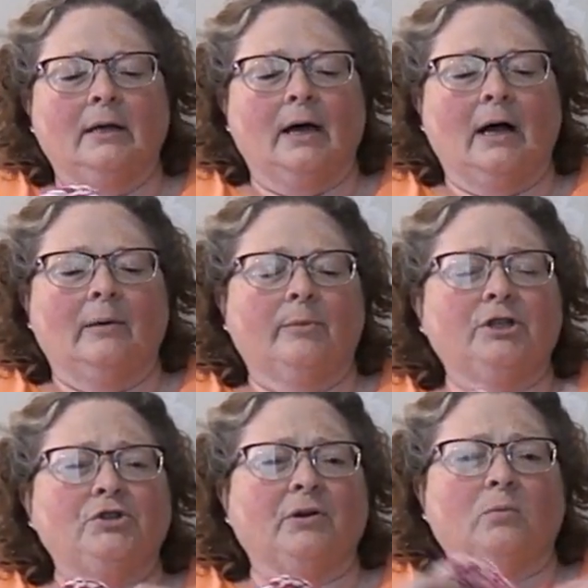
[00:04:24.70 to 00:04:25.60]

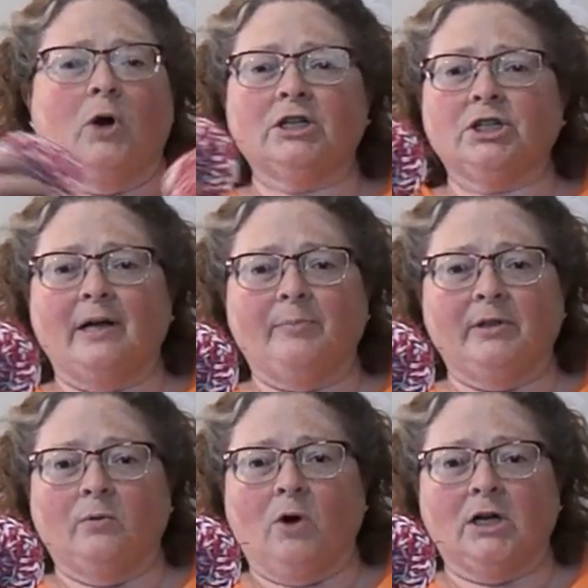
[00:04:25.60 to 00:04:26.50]
But you can wash it up
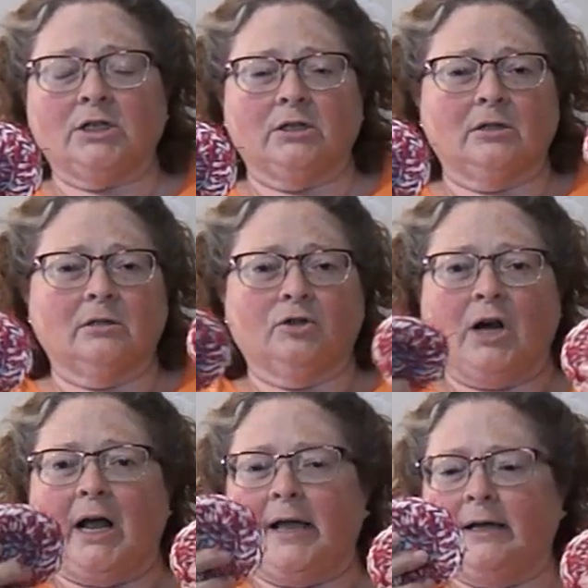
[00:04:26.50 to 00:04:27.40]
in the washer or
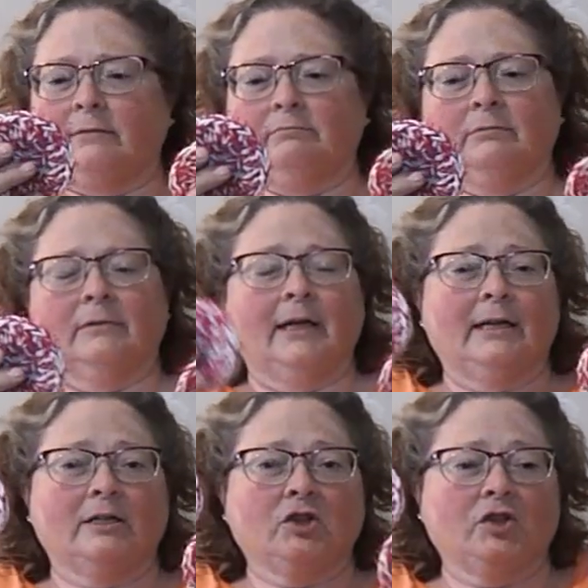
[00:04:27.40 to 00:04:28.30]
dry it, and
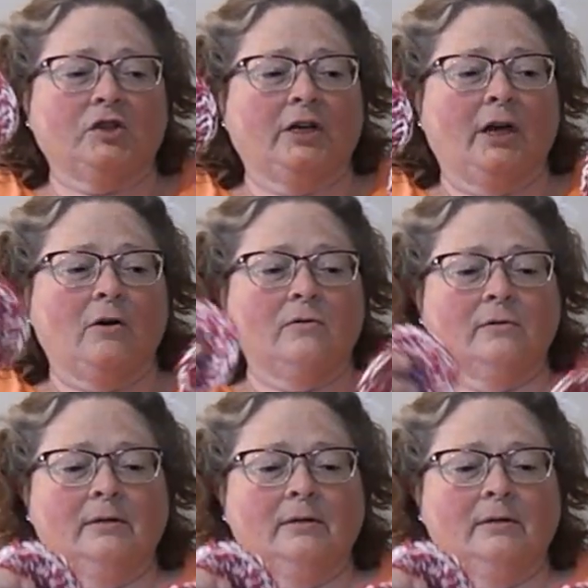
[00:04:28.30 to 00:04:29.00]
it's good to go.